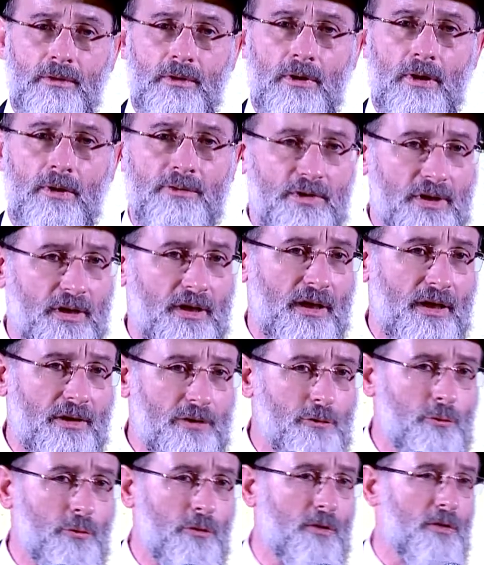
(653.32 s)
of
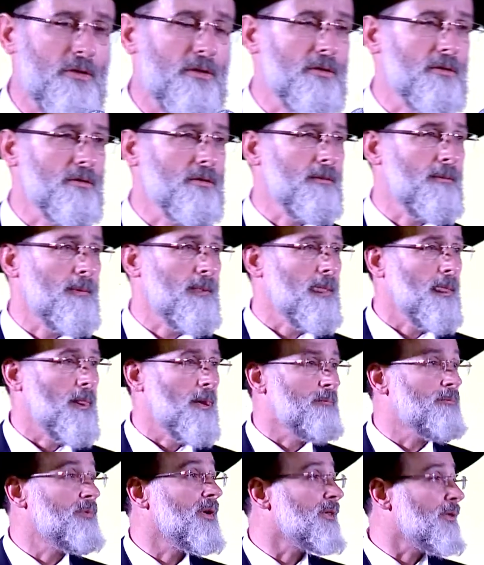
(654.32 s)
today's world,
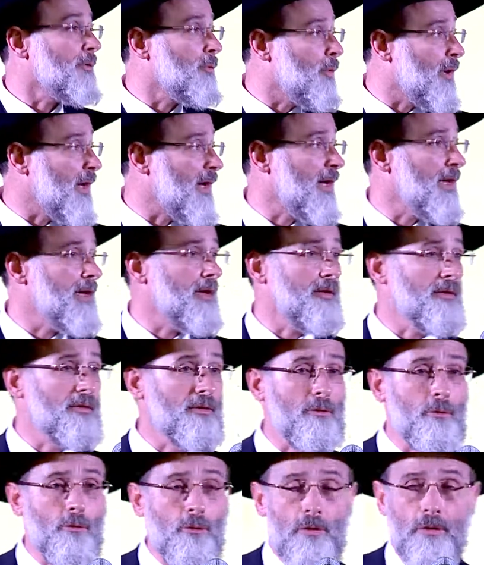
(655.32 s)
but the way
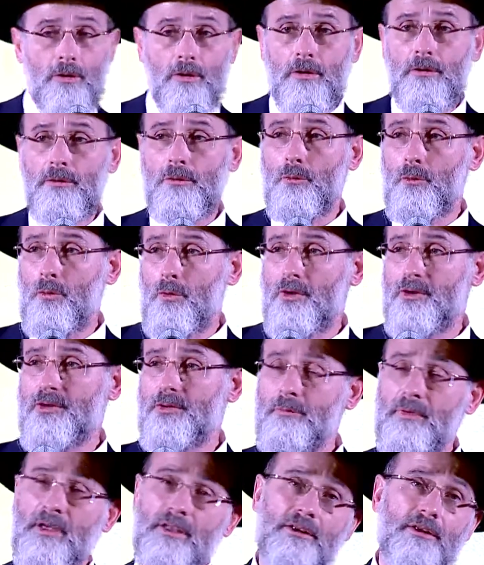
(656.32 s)
the world was
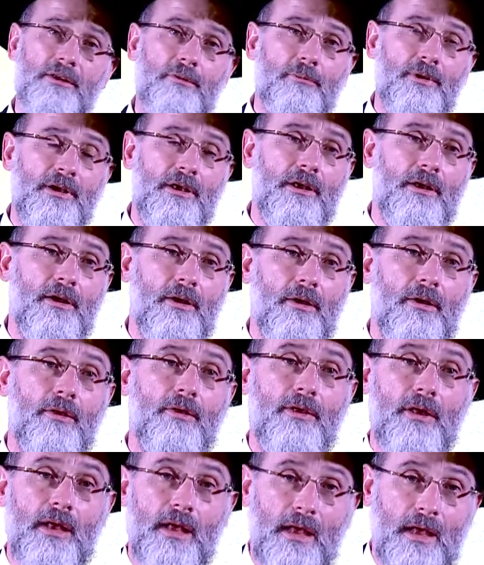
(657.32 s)
meant to be,
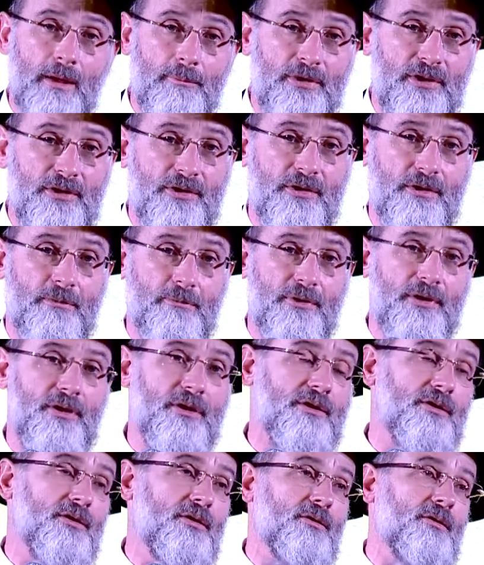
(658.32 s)
the emes
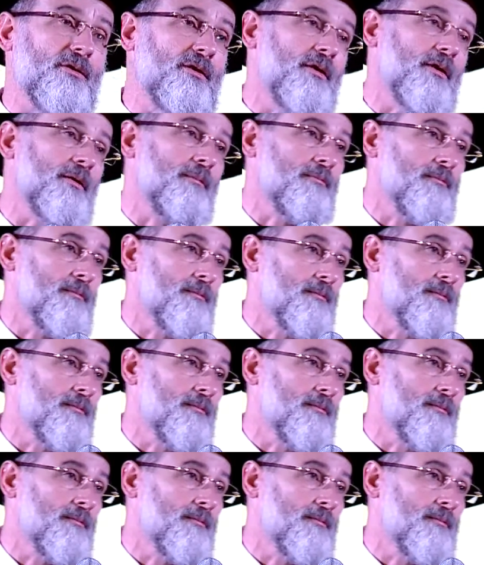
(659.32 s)
abrius ha'olam.